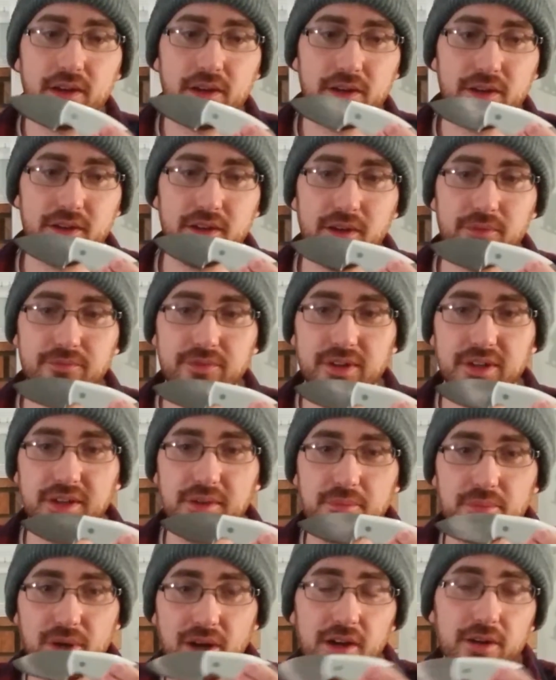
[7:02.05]
I'm
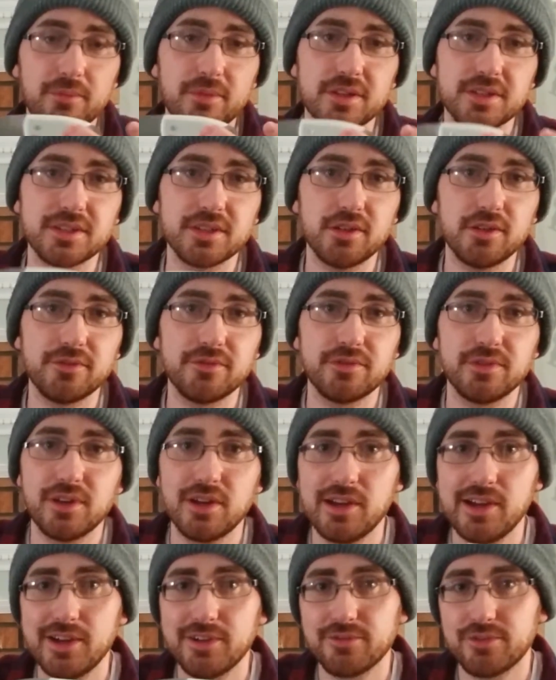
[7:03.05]
very proud of myself
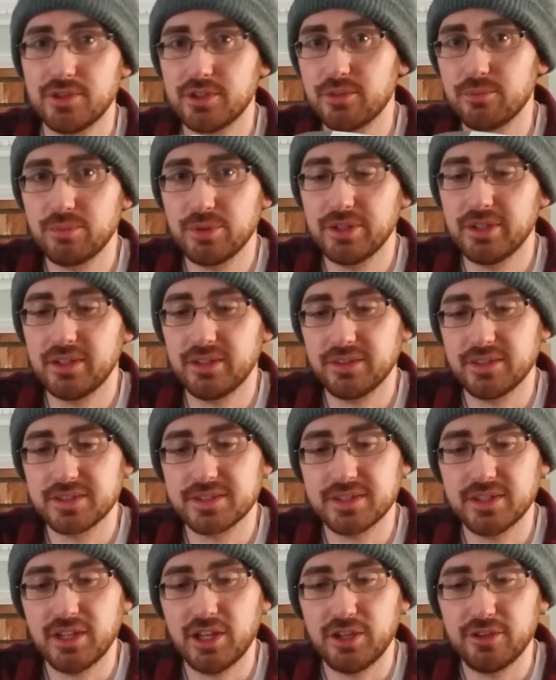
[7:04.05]
for completing
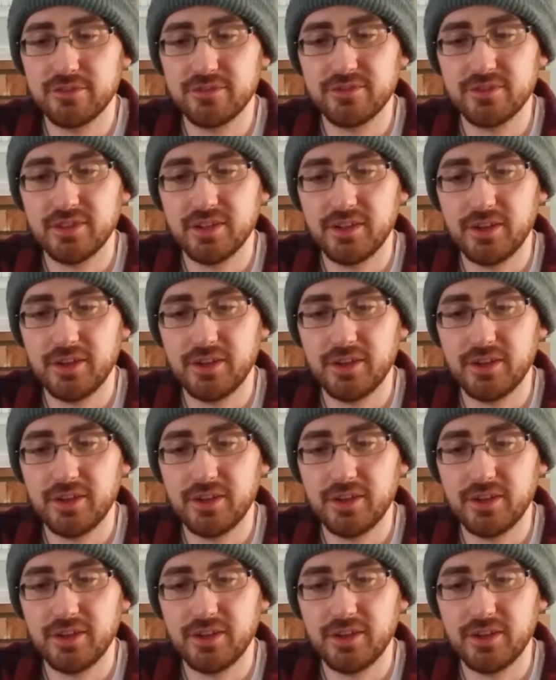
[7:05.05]
this knife.